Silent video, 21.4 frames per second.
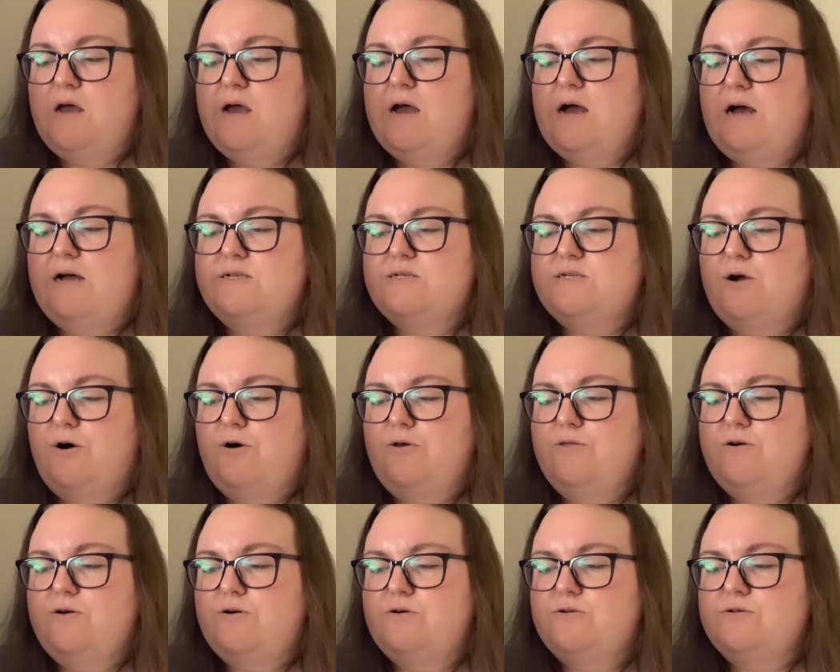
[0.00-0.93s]
And
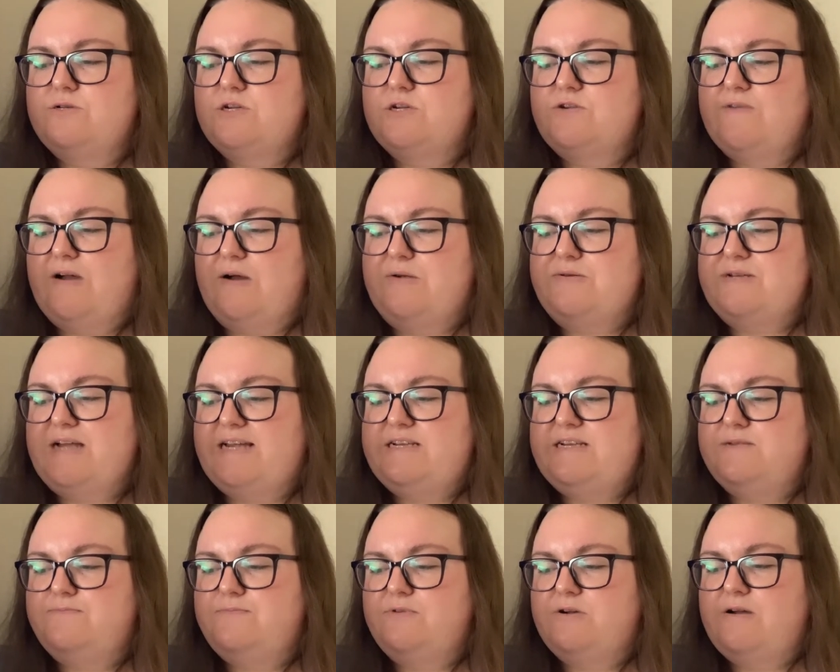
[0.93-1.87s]
although underground
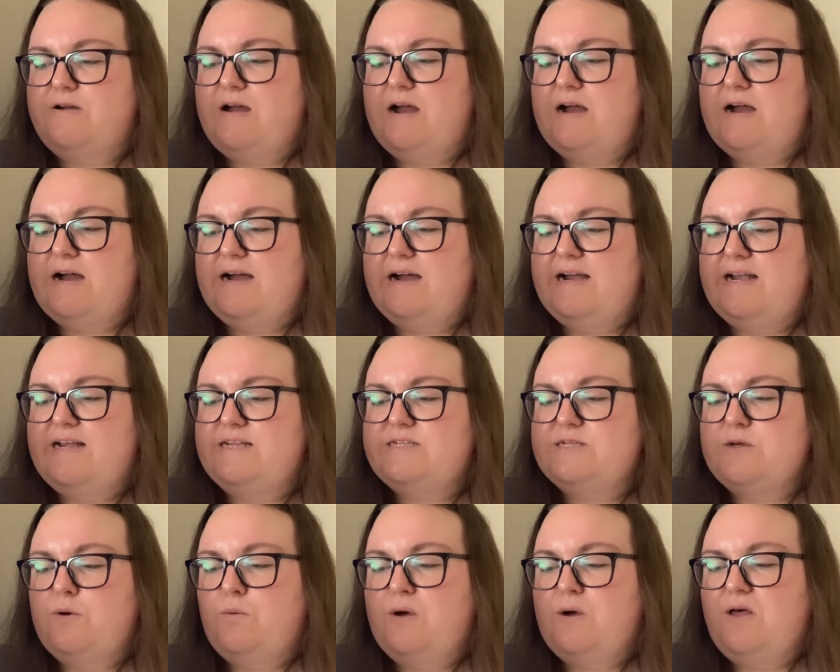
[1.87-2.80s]
Edinburgh hides
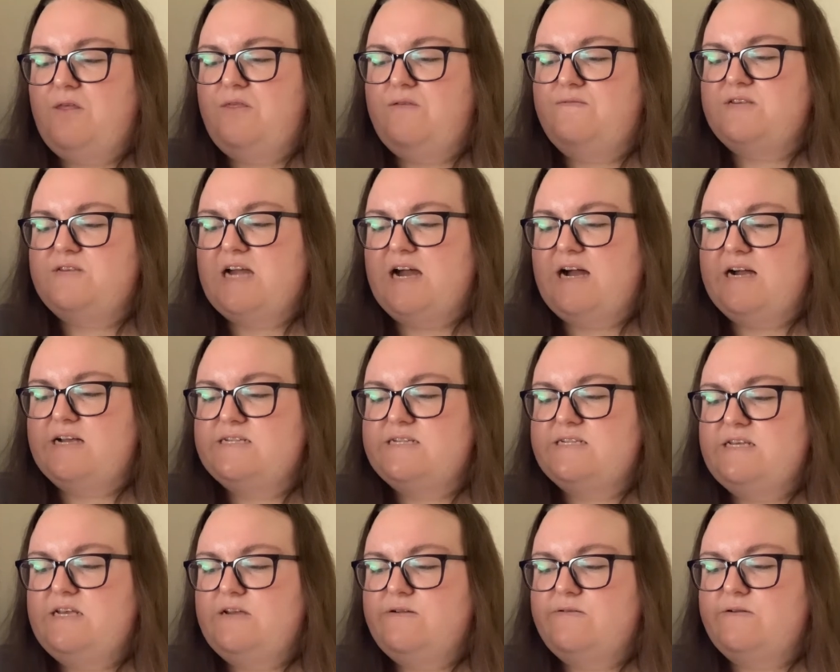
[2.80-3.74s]
a wealth of dark
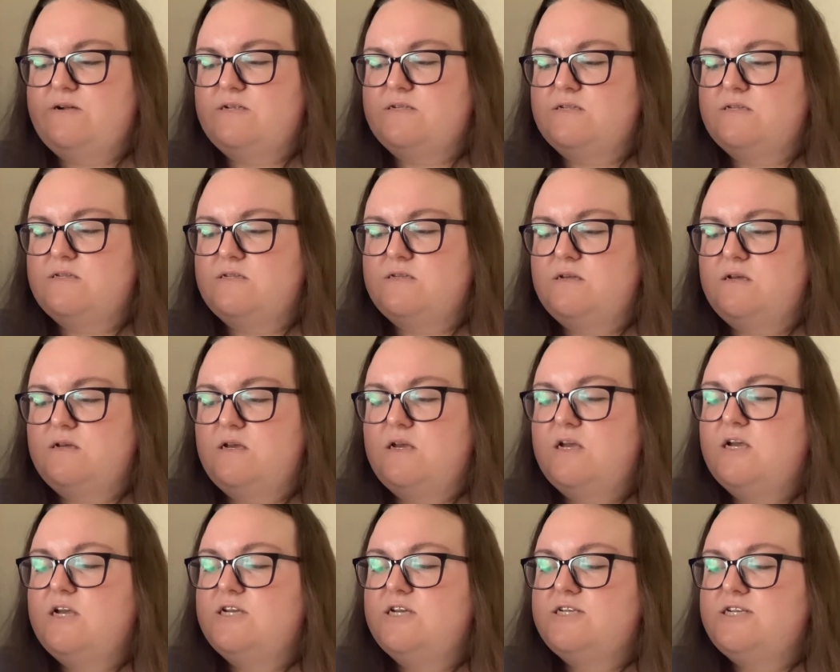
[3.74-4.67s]
secrets,
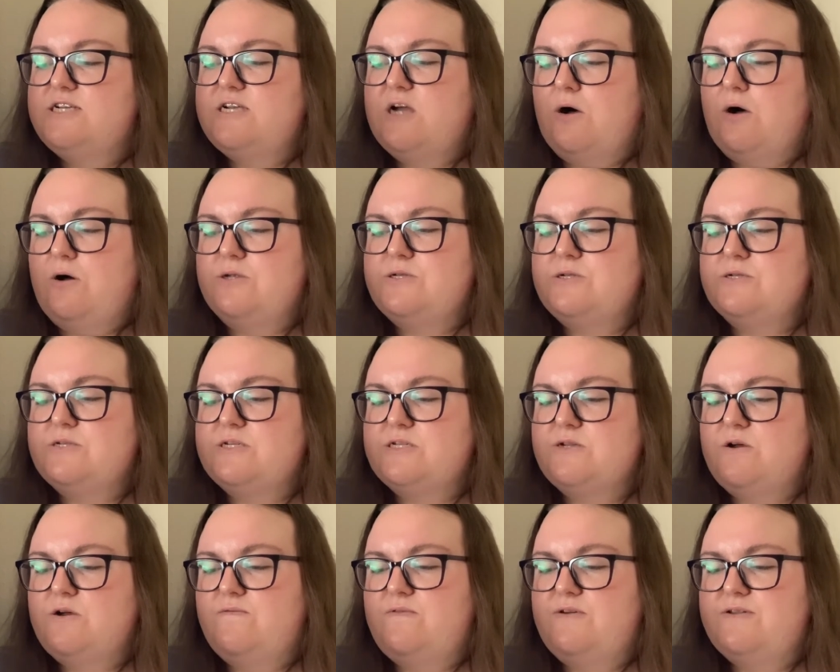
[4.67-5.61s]
she also
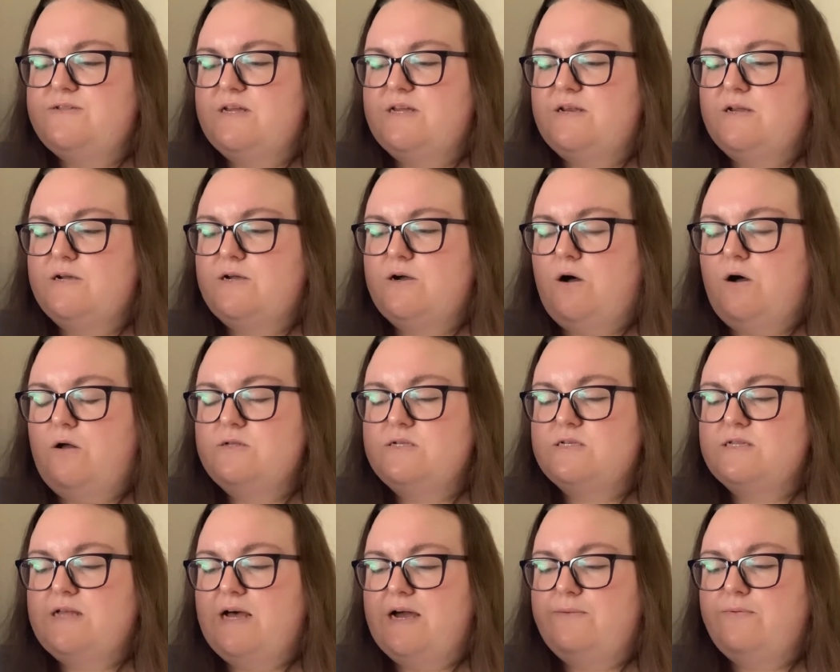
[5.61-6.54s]
discovers an occult
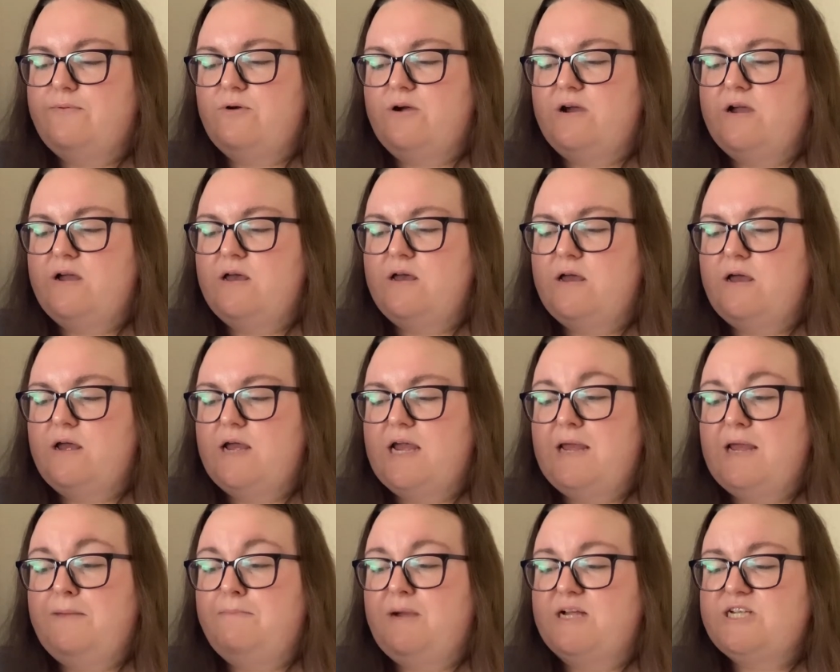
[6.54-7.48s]
library,
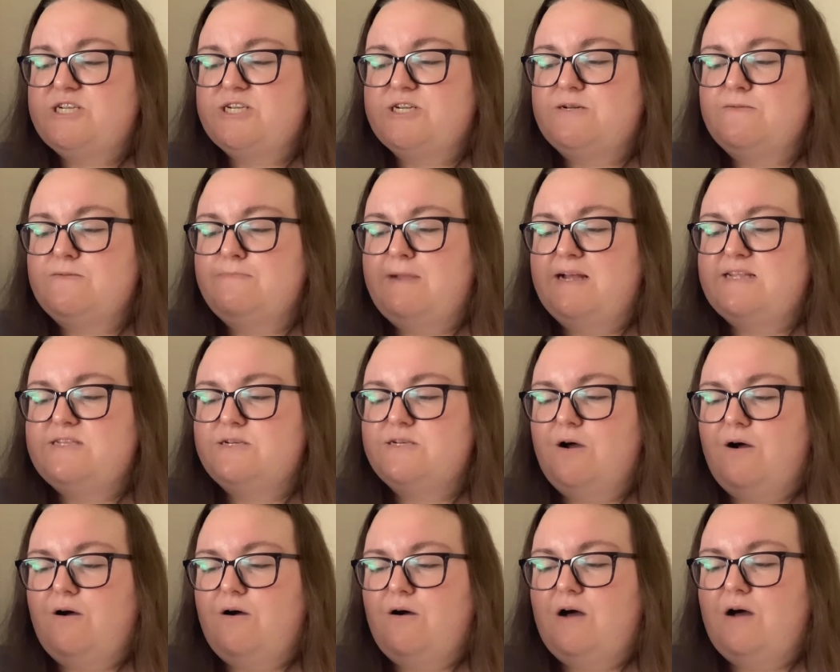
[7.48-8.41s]
a magical
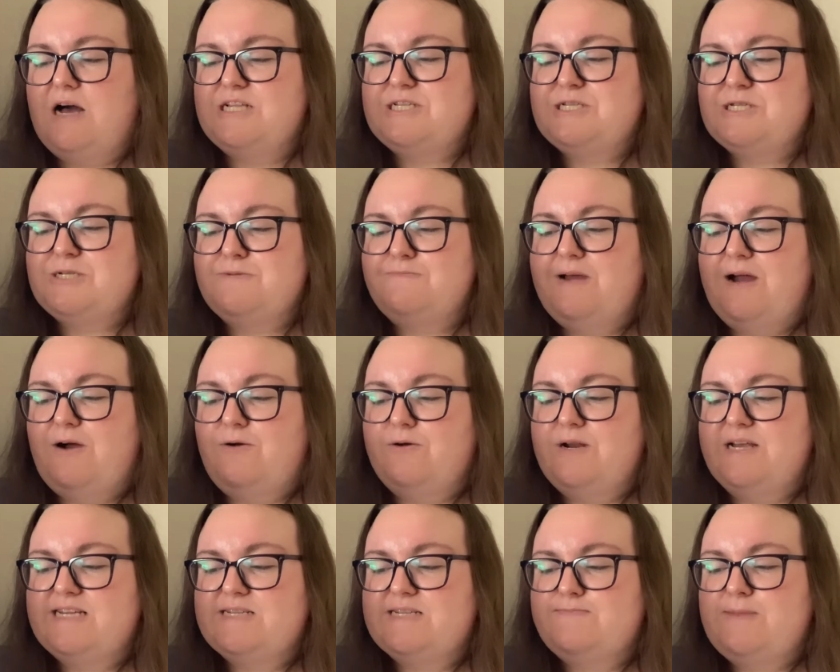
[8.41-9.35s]
mentor and some
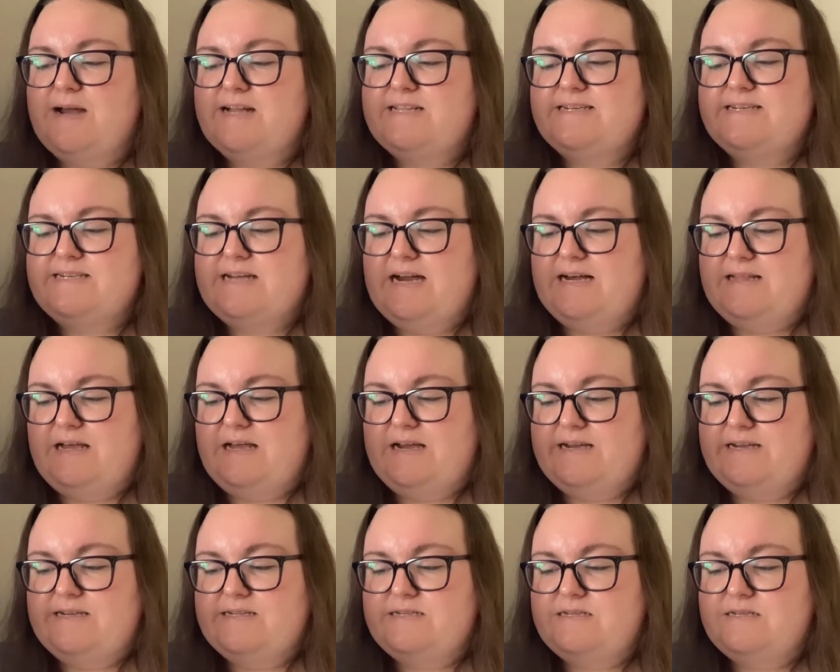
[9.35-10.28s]
unexpected
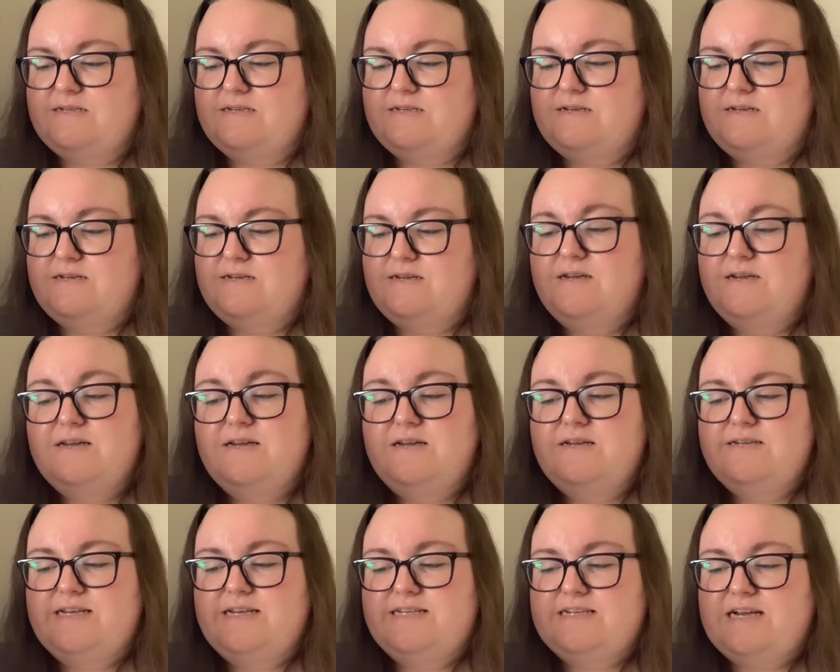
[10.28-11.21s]
allies.
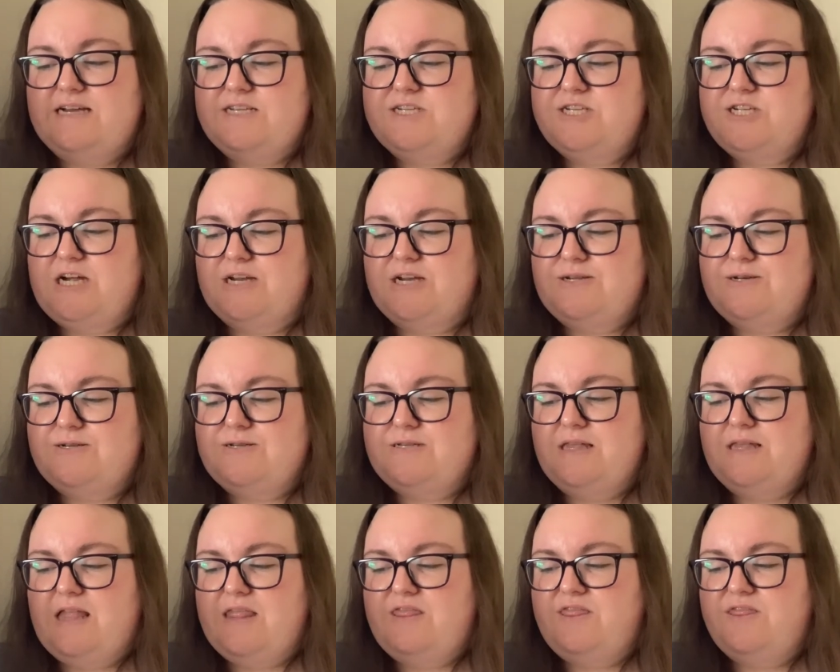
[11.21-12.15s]
It's as shadows
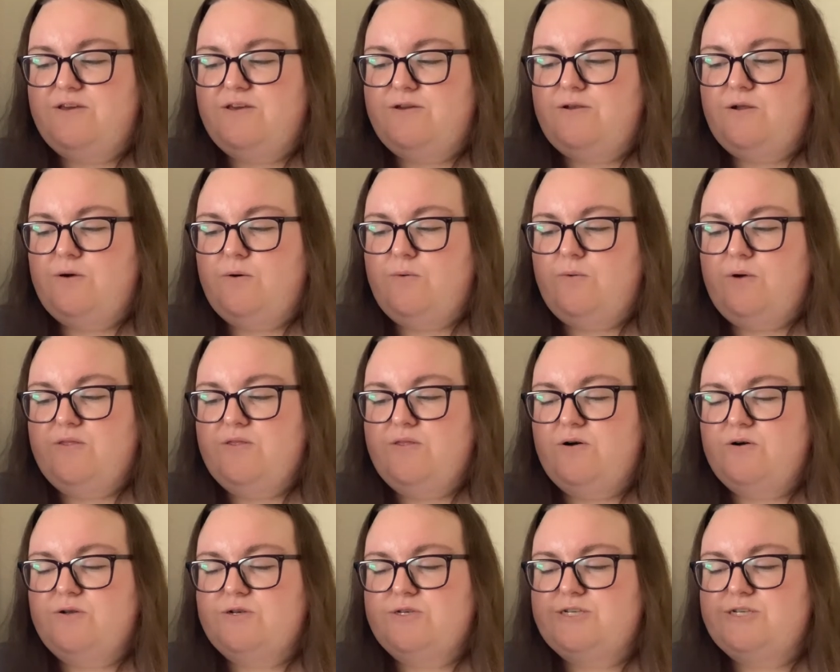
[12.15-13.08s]
lengthen, will the
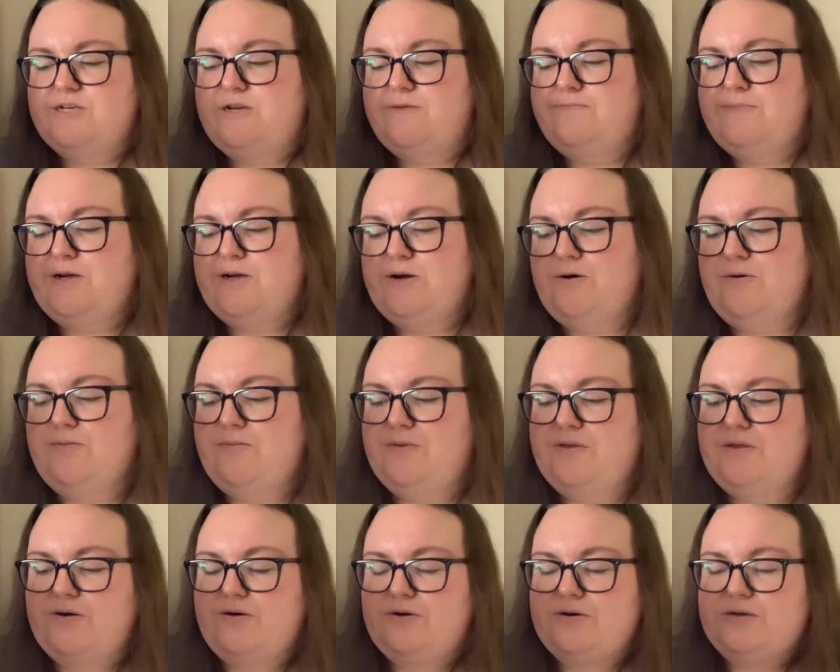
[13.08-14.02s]
hunter become
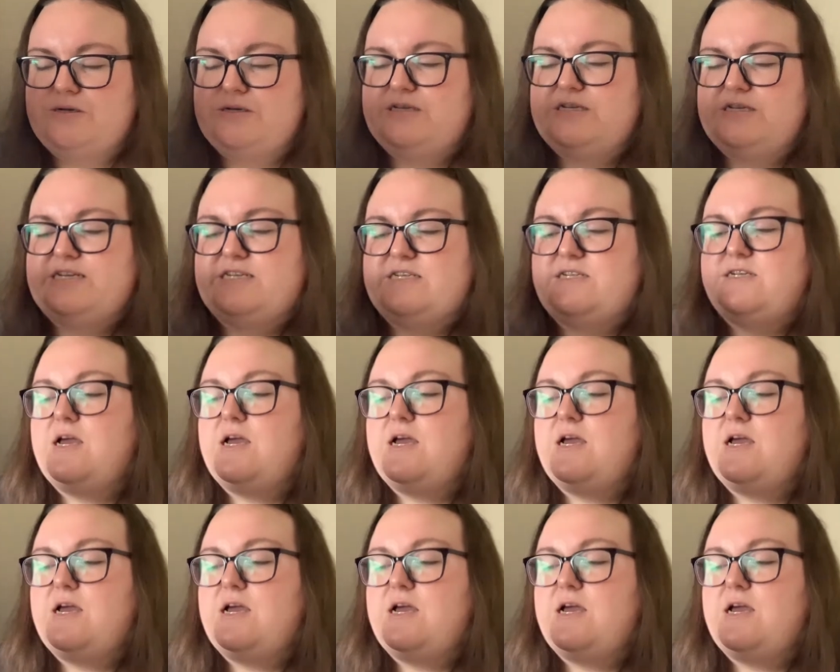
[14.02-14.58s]
the hunted?